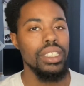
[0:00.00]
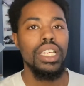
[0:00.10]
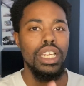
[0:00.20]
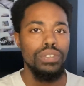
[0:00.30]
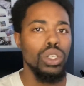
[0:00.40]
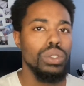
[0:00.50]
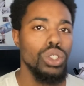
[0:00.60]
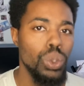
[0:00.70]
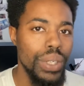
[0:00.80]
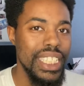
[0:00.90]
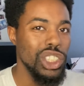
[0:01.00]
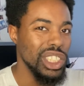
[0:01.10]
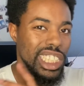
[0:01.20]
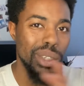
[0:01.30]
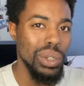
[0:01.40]
And if you know what you're doing, you can
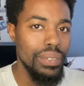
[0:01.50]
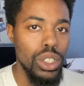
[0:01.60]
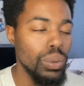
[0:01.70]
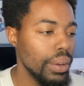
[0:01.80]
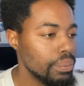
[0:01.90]
get whatever you want.